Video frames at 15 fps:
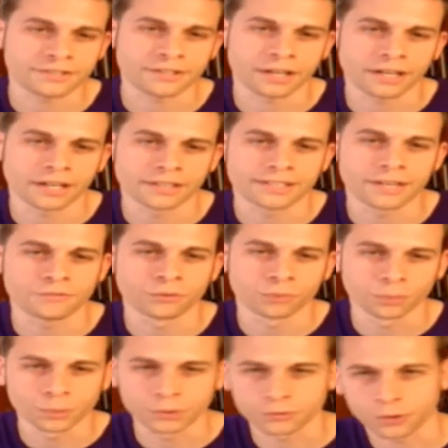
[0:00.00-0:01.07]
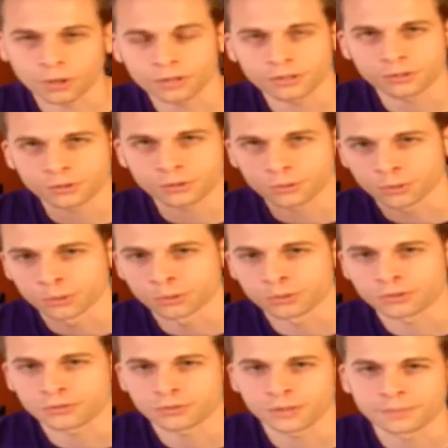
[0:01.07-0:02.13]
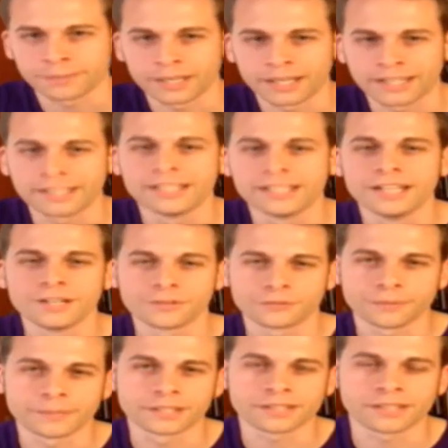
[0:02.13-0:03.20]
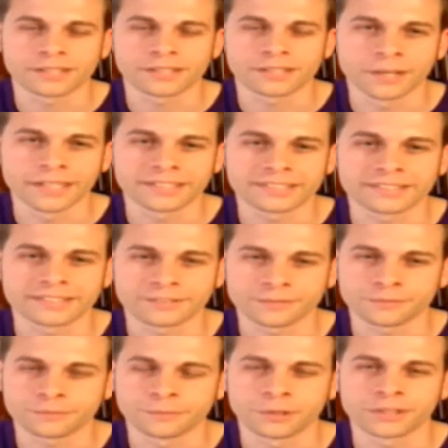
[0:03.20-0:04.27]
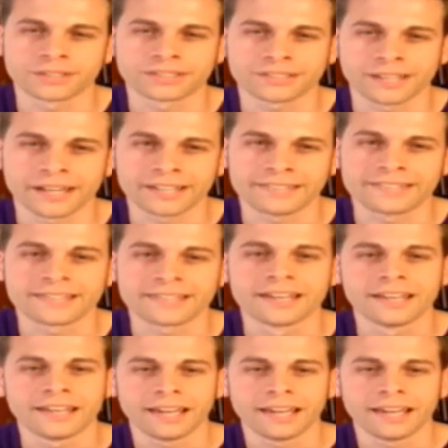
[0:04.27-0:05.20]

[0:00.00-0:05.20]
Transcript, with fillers: Devin removed all the screws from the sled race, from all the sleds,